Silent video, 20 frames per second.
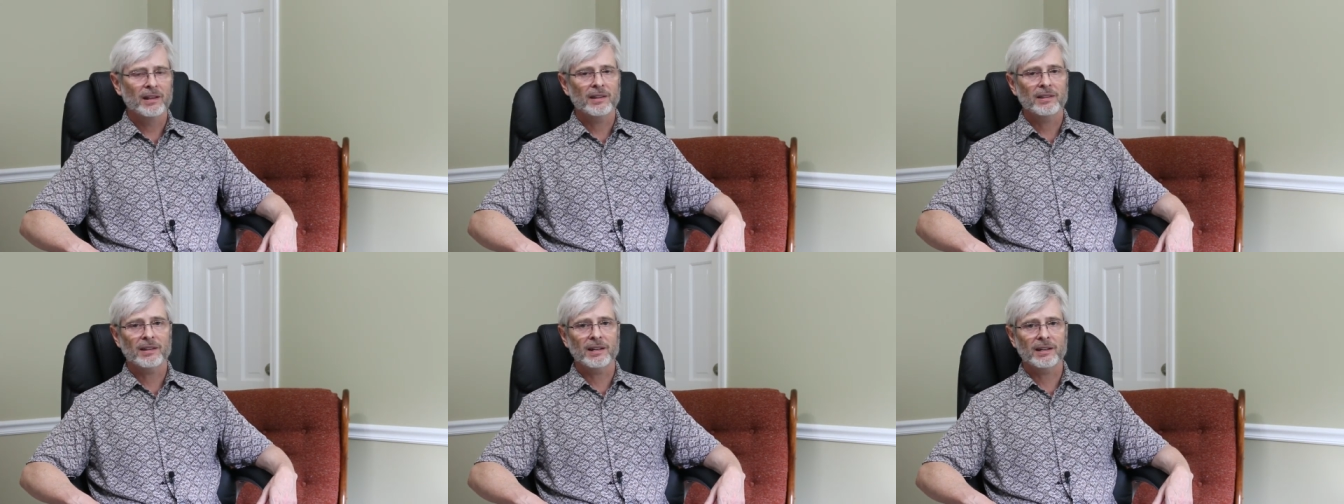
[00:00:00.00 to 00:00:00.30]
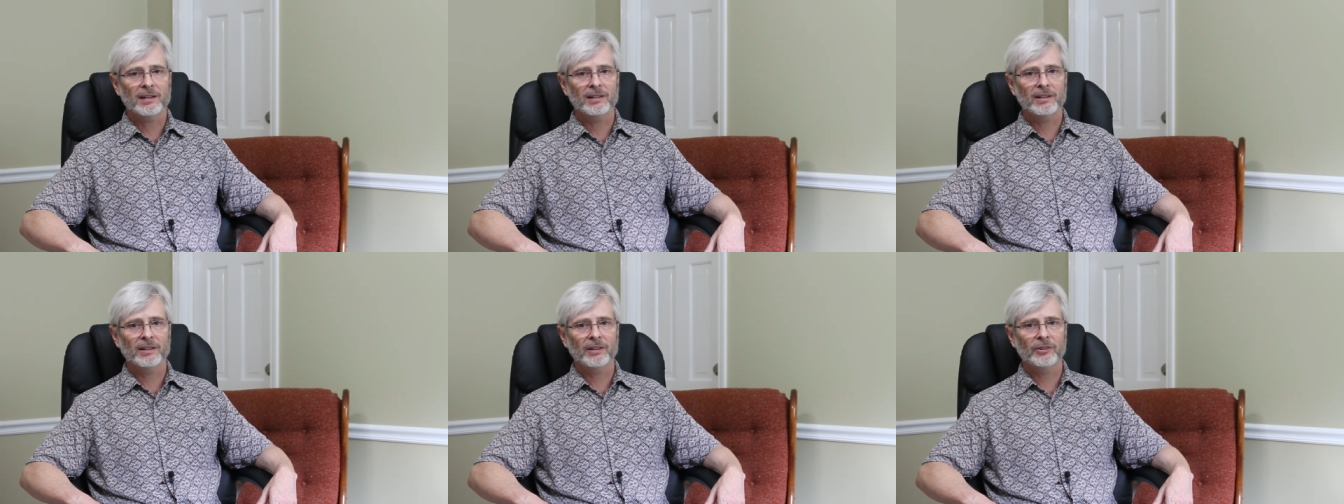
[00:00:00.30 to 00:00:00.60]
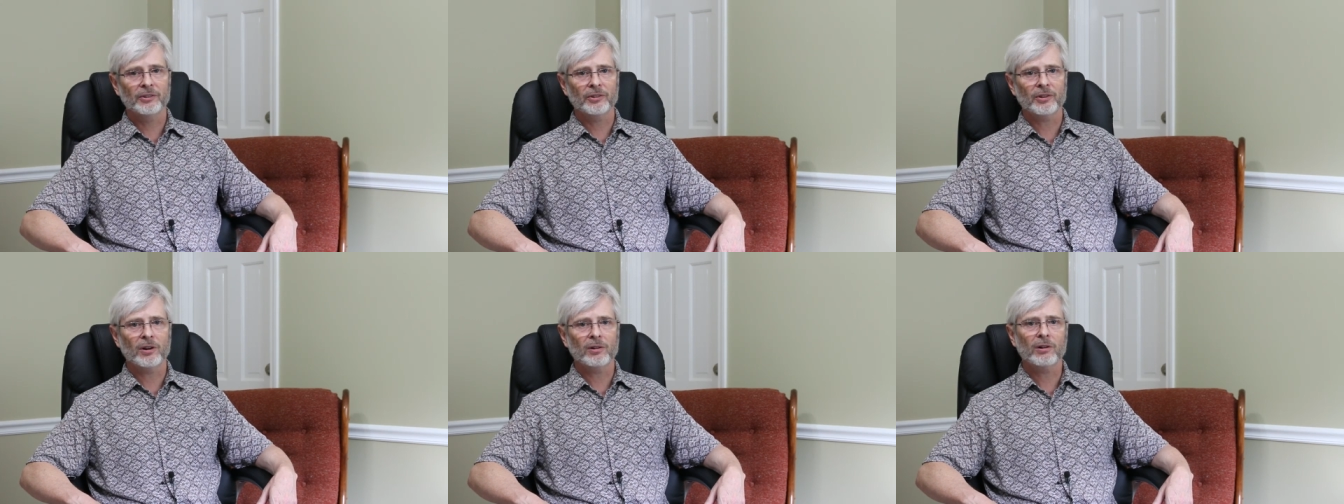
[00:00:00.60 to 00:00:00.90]
That
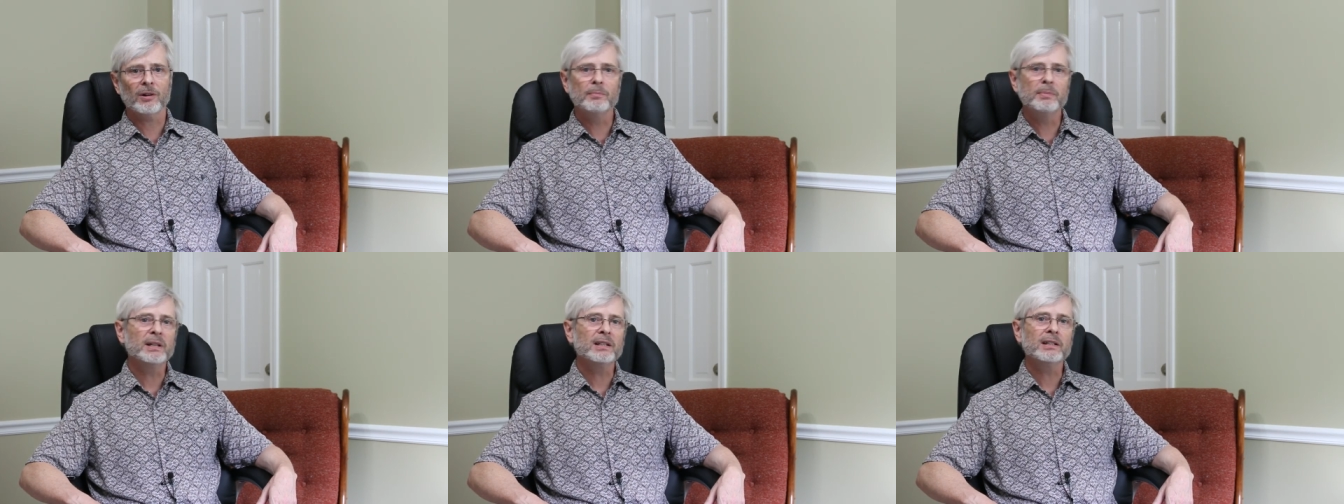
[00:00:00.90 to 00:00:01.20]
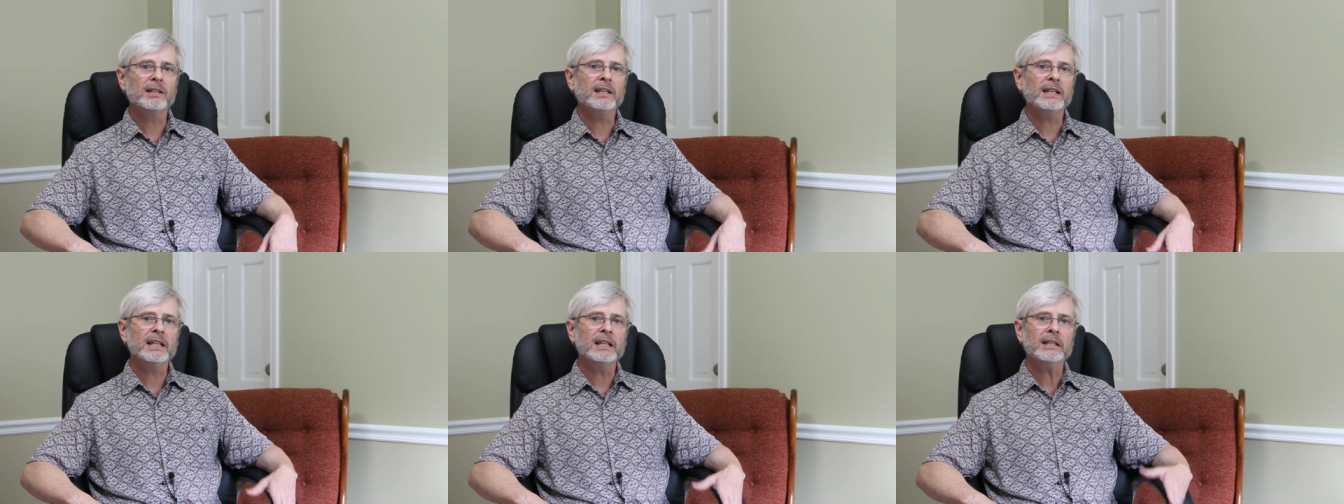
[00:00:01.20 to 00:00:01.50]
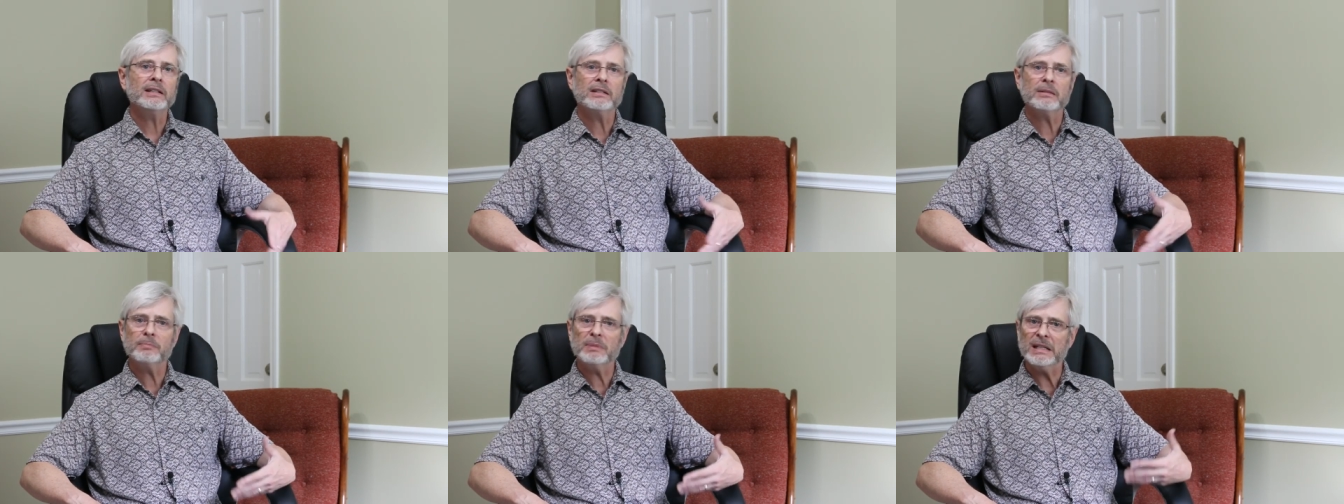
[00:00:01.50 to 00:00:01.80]
is, our
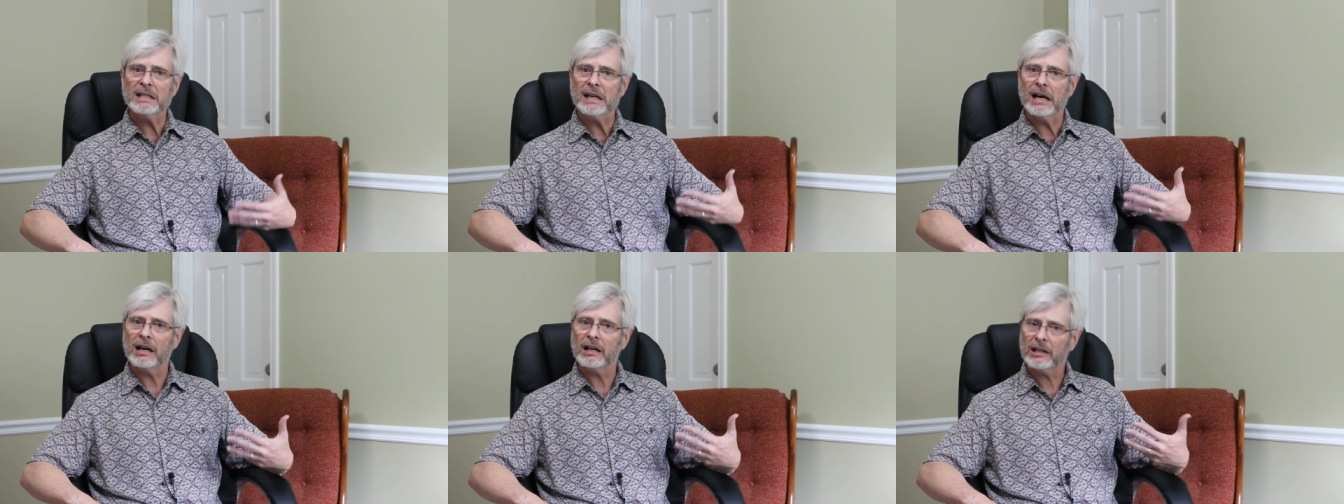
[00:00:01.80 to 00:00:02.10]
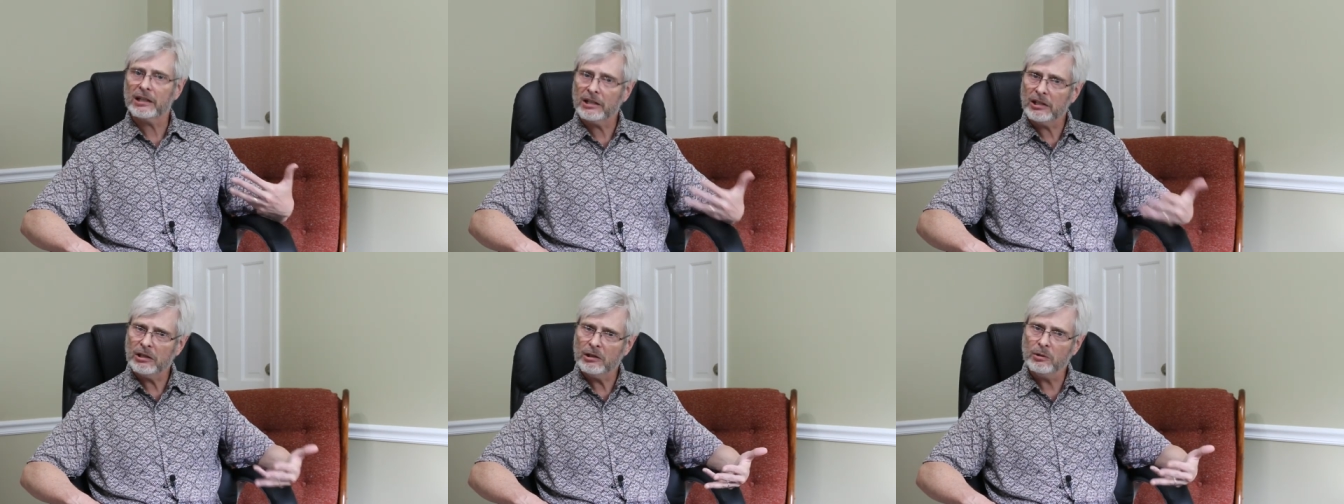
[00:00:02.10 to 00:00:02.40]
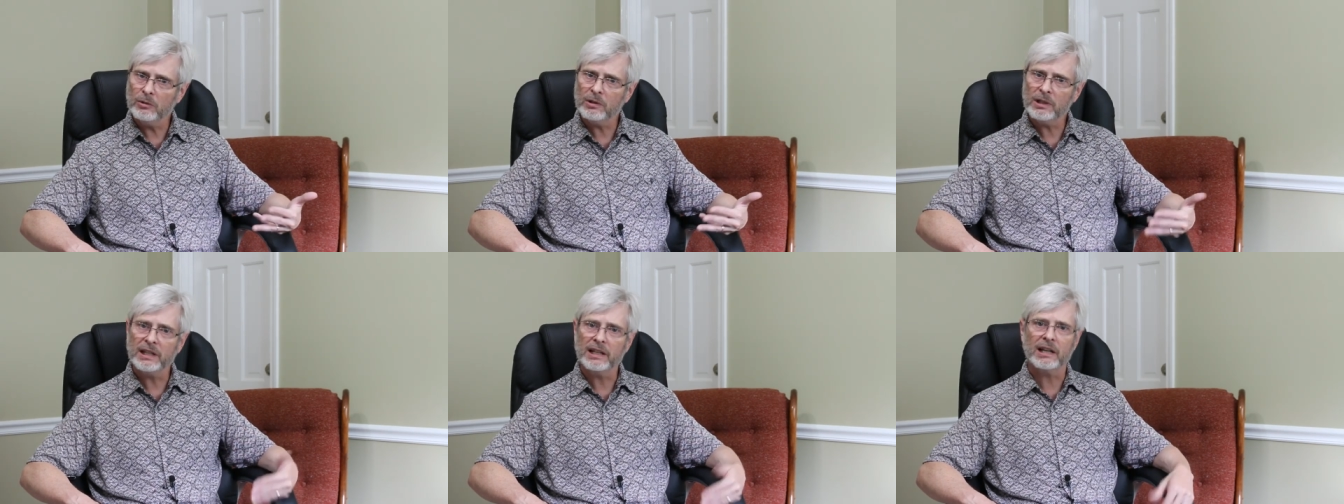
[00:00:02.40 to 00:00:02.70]
ability to be
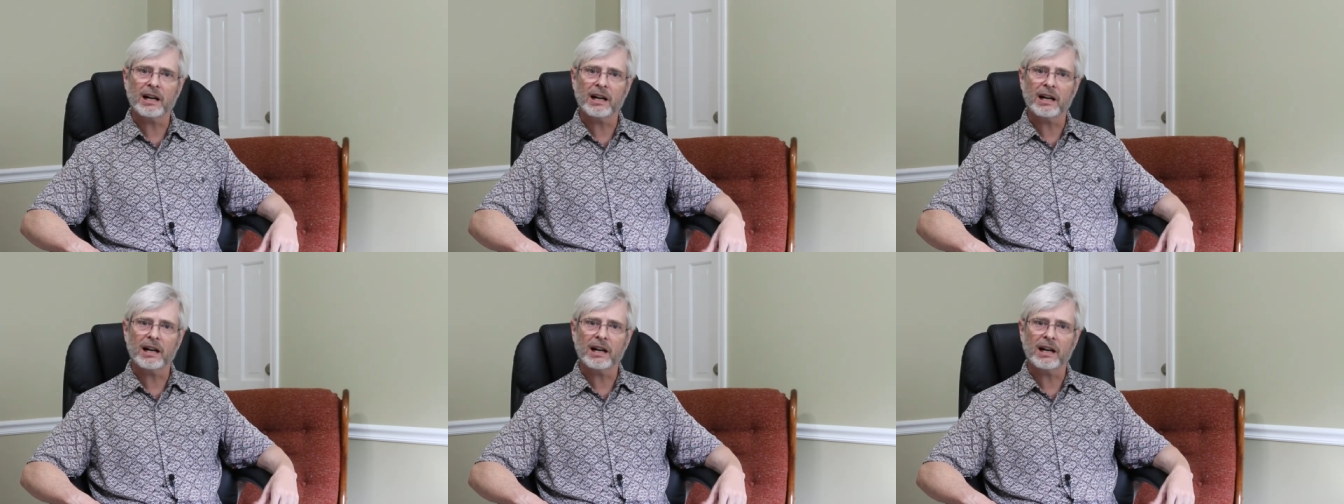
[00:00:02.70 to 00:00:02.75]
acutely